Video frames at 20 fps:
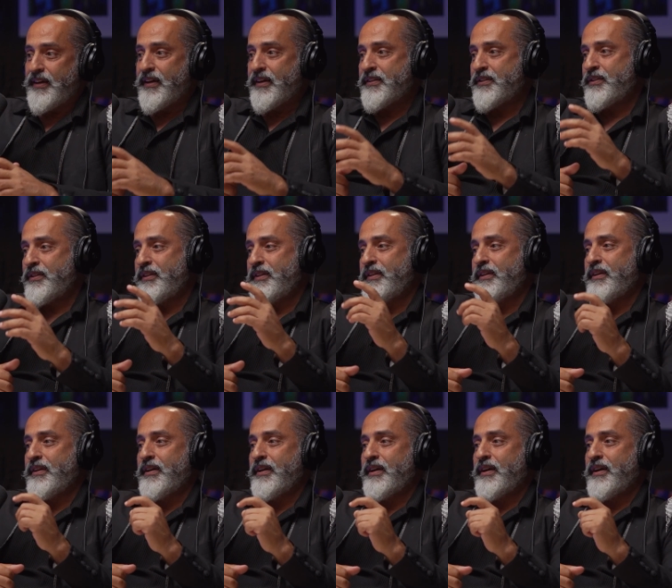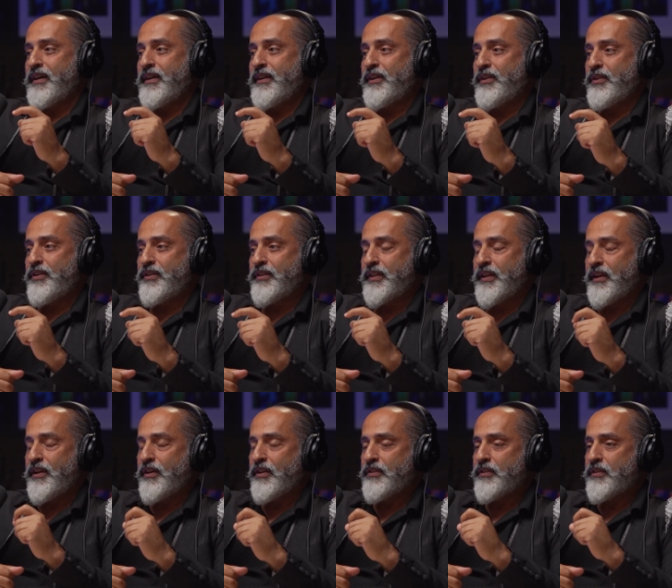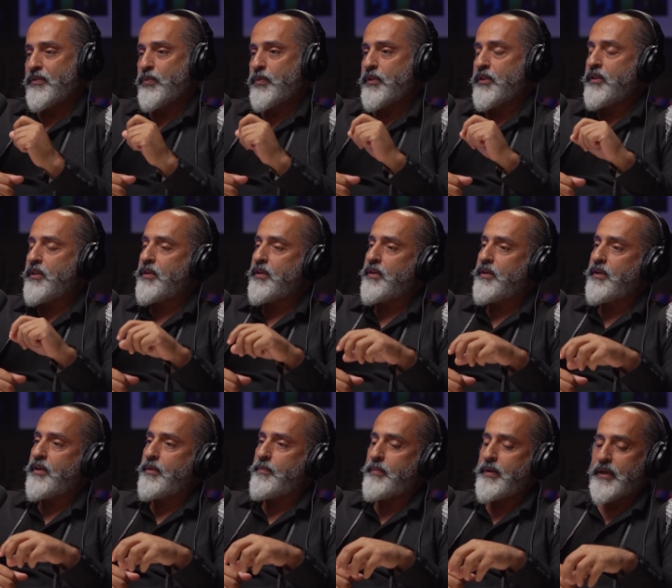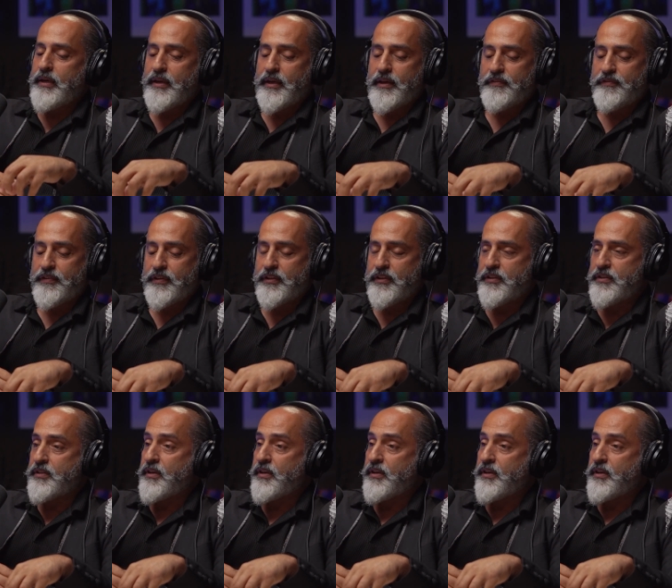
actually, I learned a lot with the, my life and the